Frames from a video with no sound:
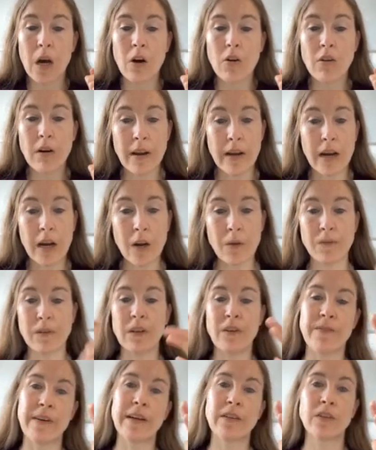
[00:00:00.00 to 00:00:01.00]
Right, hopefully
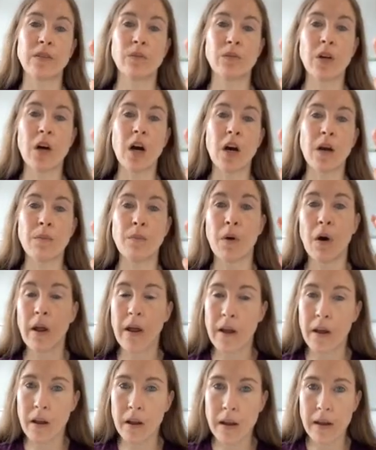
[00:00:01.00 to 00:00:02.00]
you found some time.
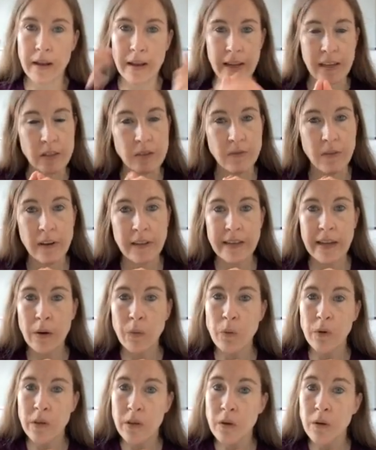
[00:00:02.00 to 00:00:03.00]
Let's find out
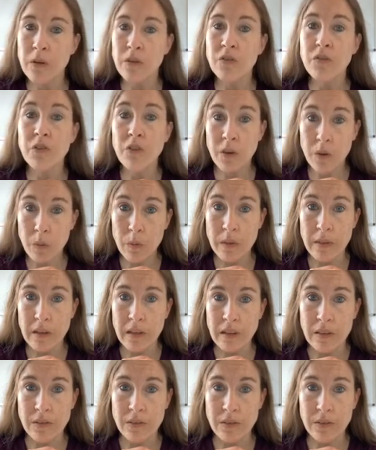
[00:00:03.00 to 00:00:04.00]
what you can do with
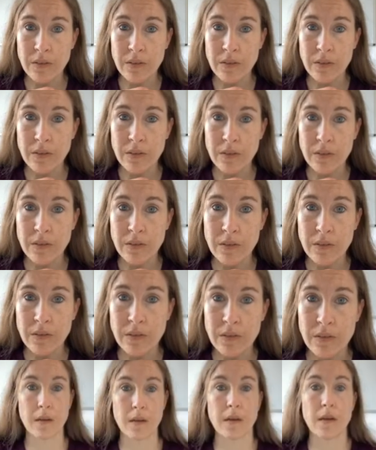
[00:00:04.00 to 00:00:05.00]
it.
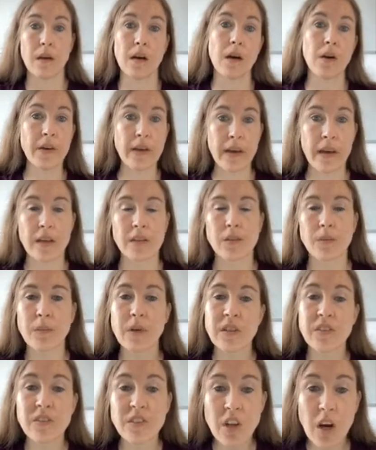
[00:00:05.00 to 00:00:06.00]
Okay, so I'm going to
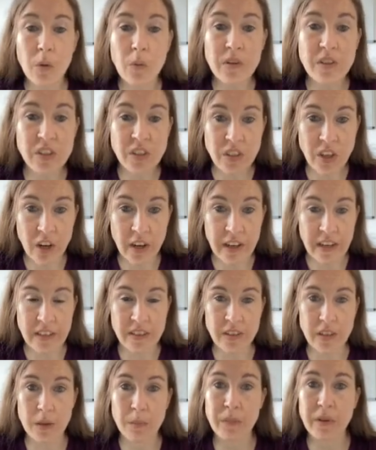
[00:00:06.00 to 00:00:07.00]
start with diet. I'm
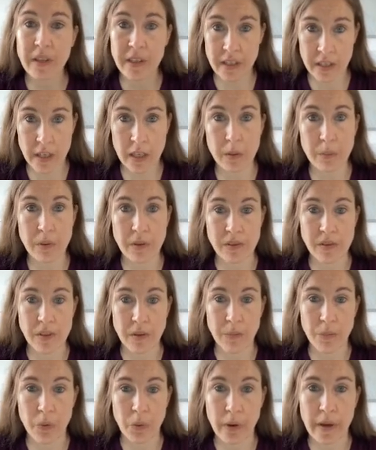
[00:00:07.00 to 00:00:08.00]
going to keep it simple
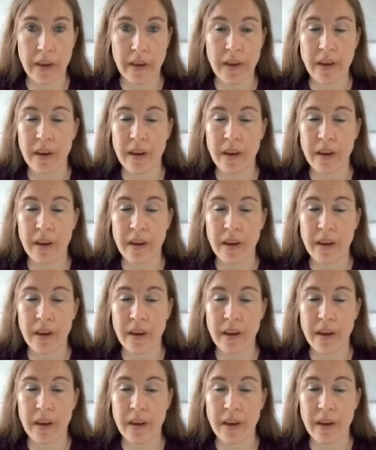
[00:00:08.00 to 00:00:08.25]
here.